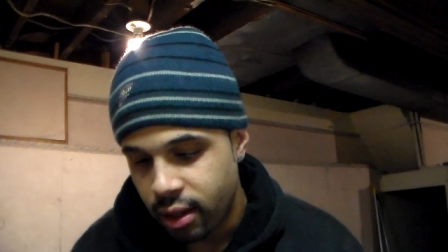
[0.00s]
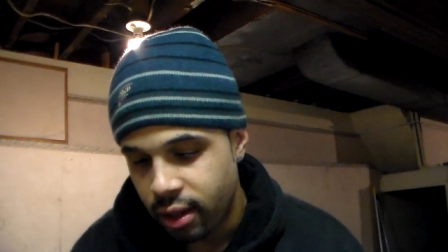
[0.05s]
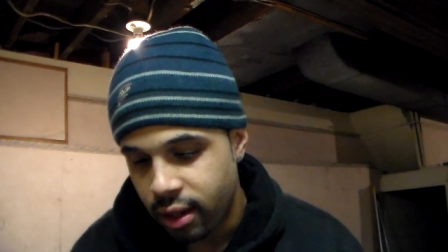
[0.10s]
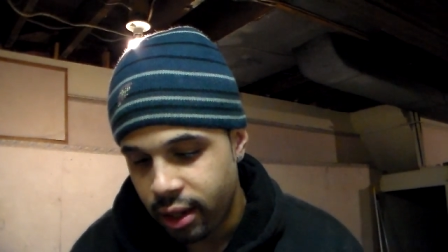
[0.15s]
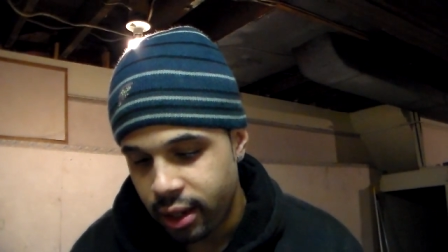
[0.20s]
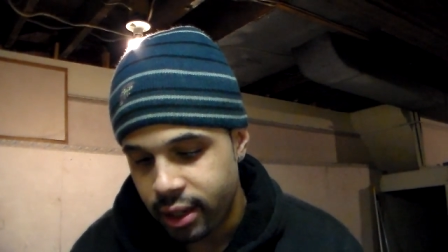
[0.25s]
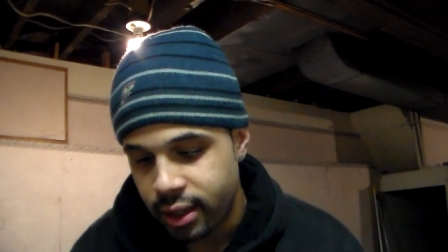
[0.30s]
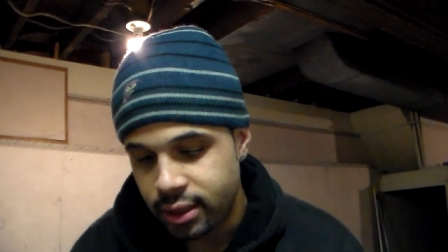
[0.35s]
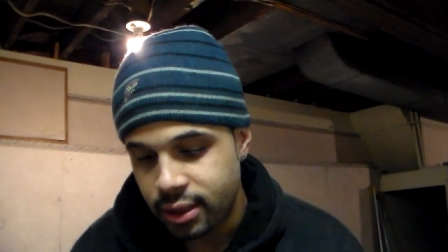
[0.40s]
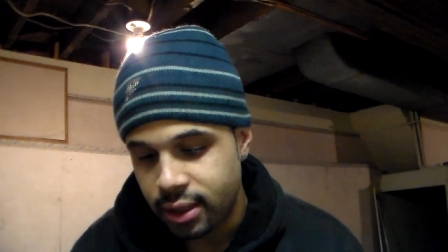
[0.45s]

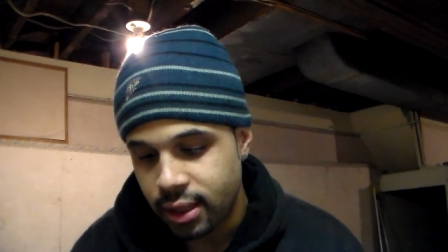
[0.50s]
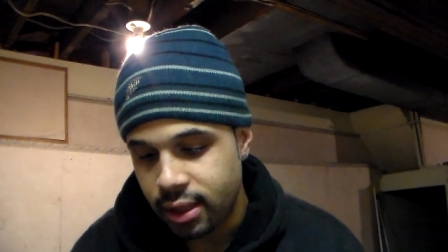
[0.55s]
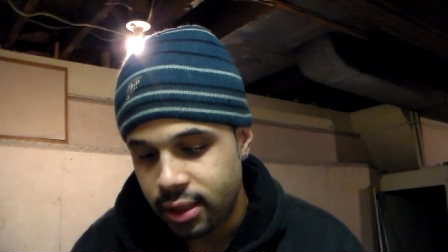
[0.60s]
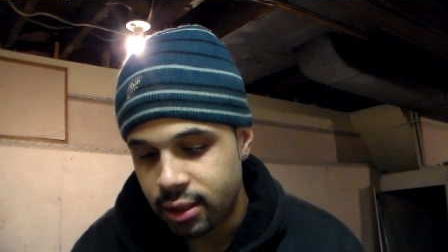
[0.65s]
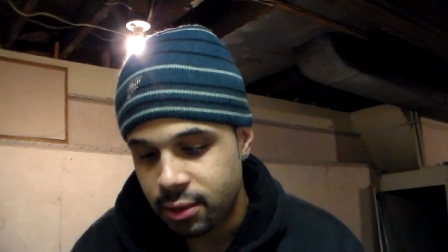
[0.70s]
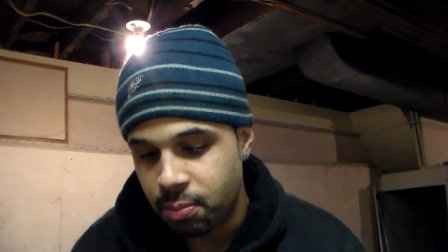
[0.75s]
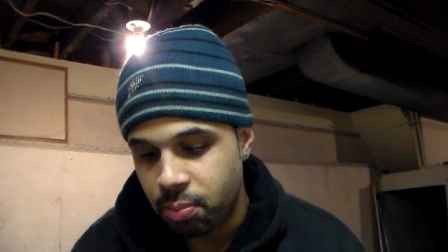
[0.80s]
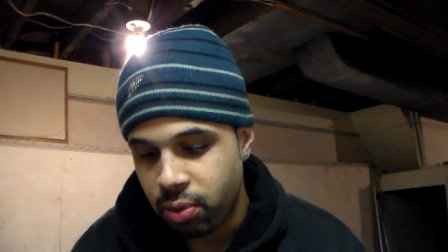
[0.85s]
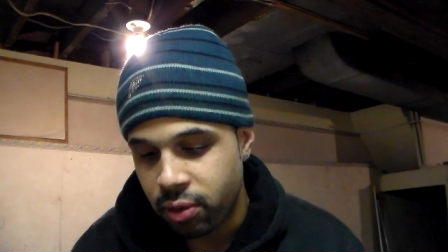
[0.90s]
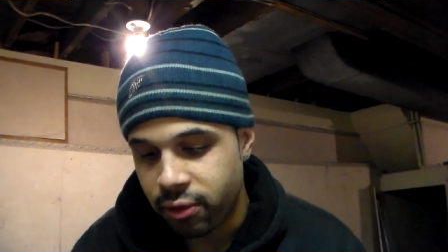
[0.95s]
Alright, it
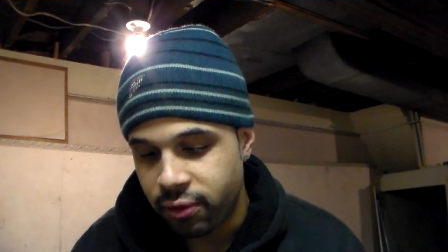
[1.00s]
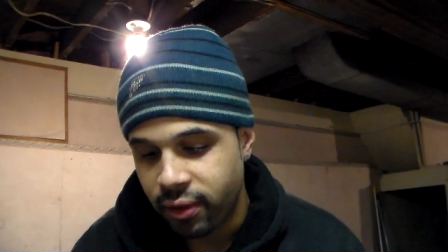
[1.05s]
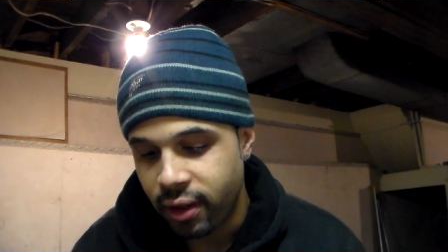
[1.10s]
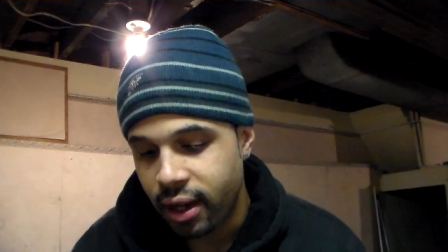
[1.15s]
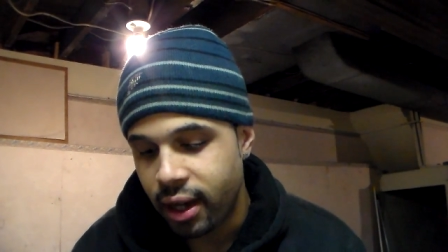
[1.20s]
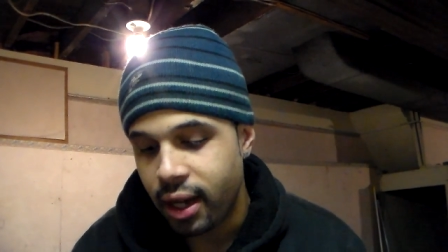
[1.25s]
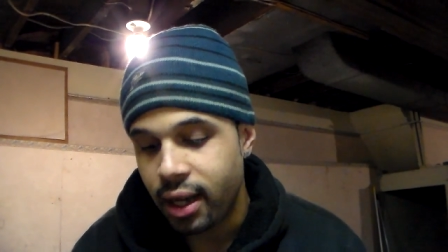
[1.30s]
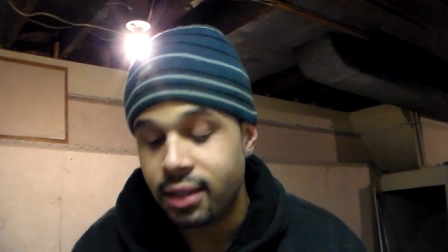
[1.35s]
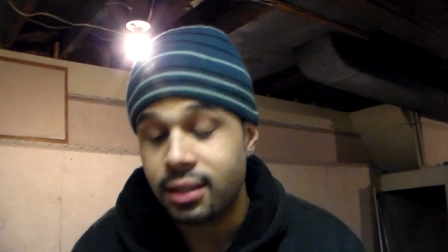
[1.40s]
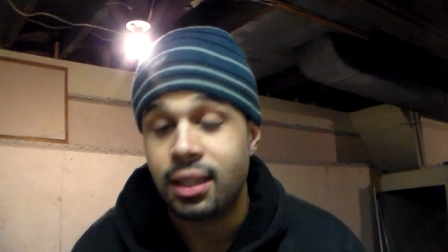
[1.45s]
says
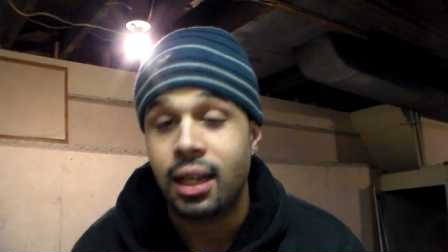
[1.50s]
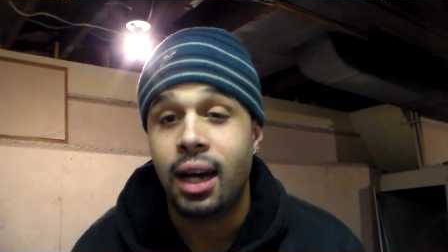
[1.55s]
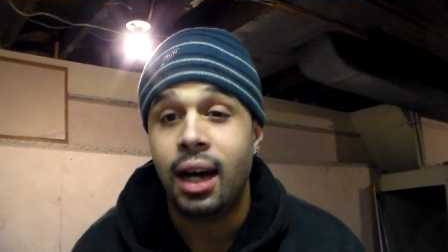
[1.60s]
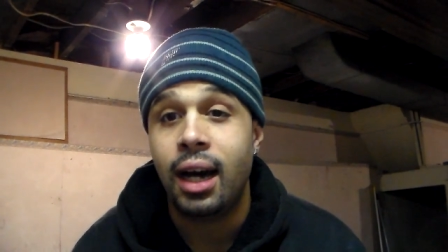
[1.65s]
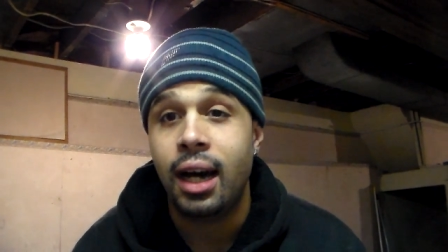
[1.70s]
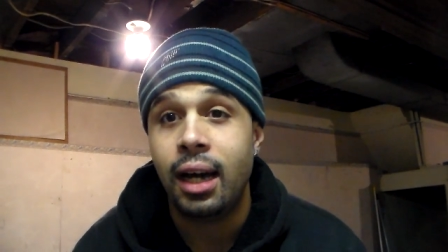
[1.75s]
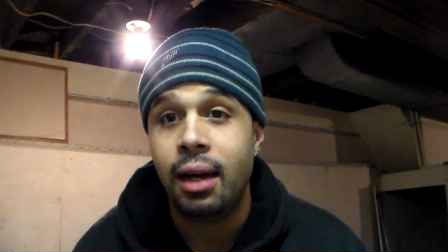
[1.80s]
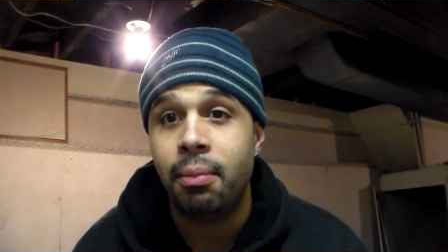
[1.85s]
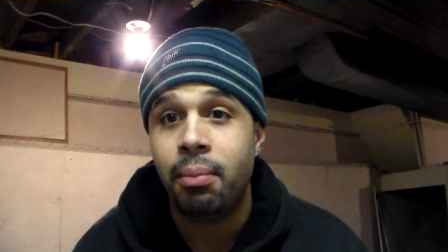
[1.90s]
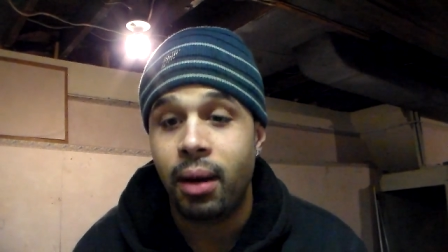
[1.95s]
provides
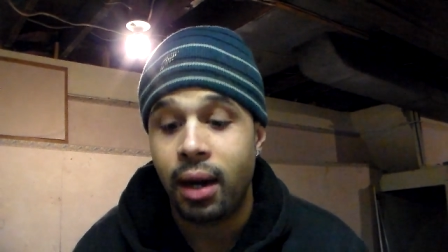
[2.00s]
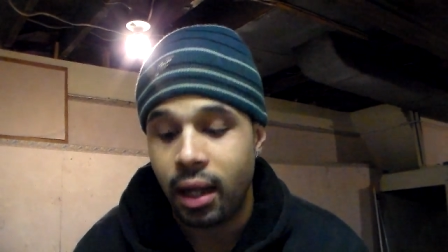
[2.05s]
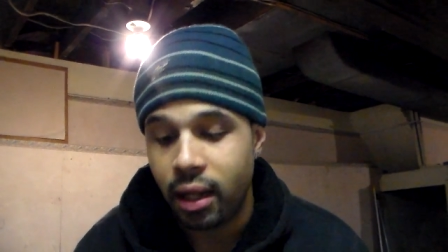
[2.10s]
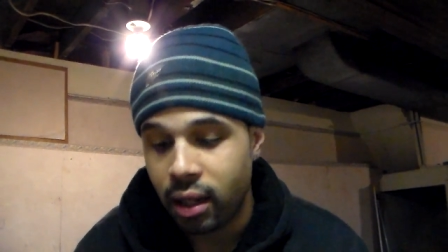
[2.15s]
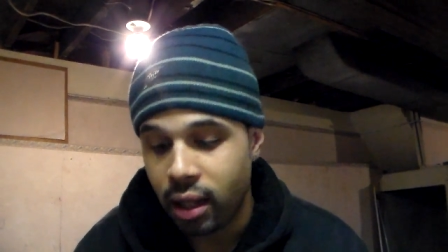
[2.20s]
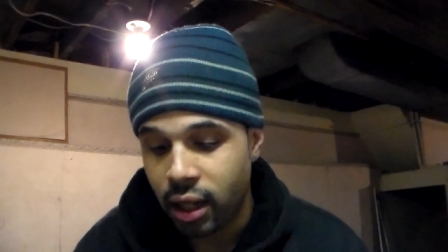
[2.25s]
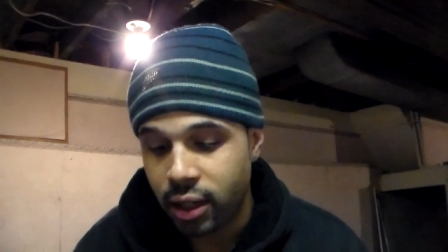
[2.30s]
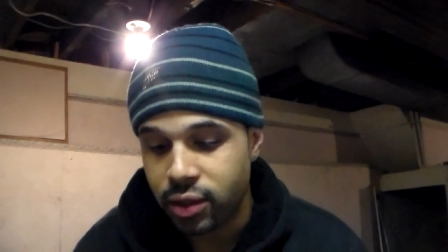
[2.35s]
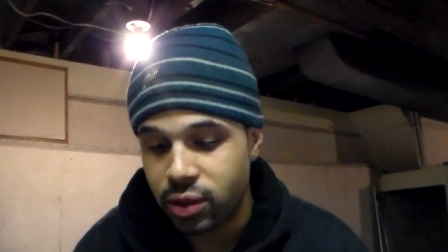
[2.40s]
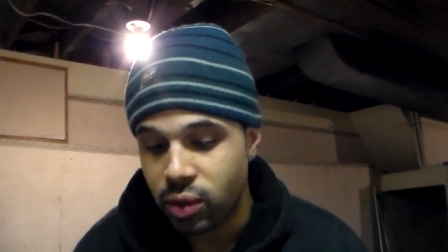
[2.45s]
high
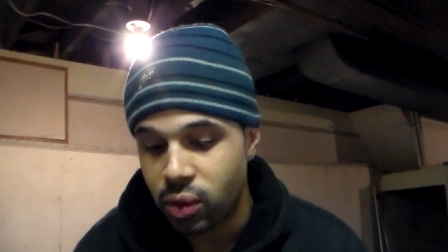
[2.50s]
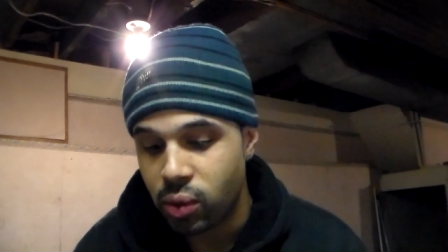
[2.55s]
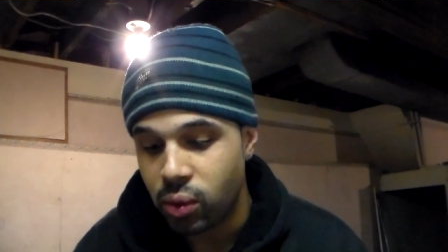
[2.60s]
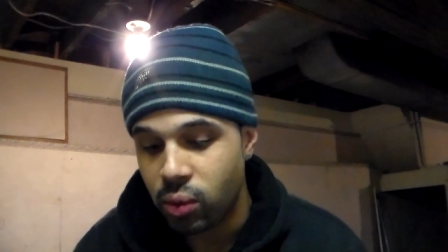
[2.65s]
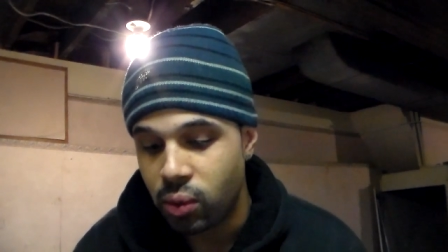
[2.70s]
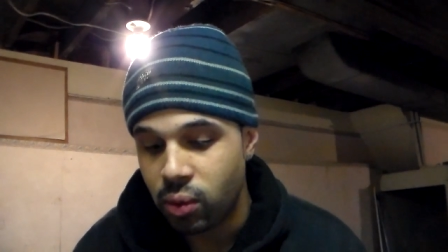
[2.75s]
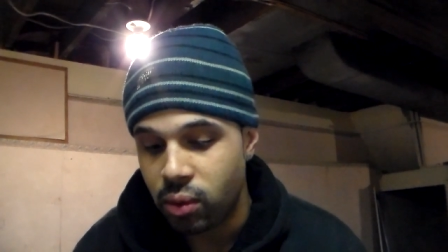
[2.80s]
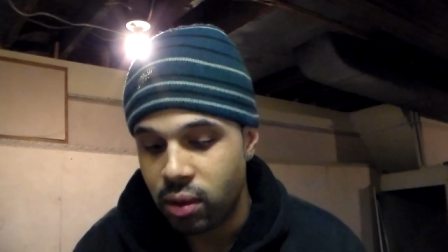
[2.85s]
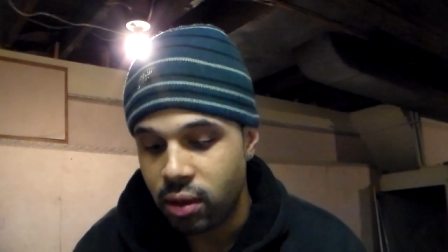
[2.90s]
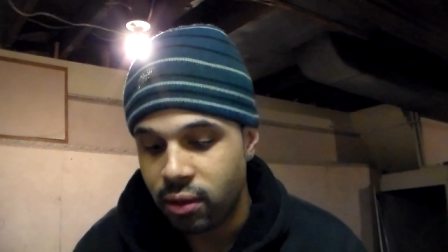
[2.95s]

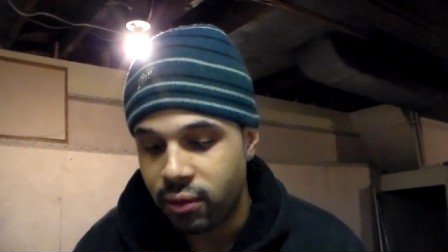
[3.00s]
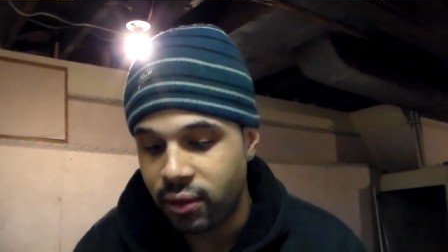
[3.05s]
biological